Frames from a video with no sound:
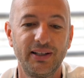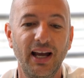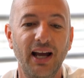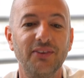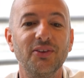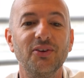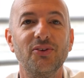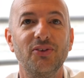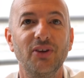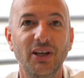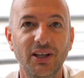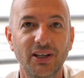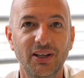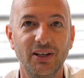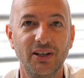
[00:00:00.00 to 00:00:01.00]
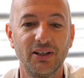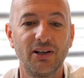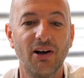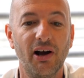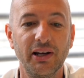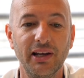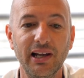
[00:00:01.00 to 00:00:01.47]
candidacy
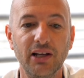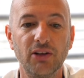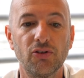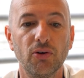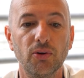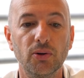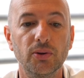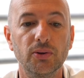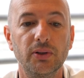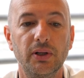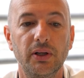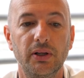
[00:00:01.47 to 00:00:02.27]
kindly at all.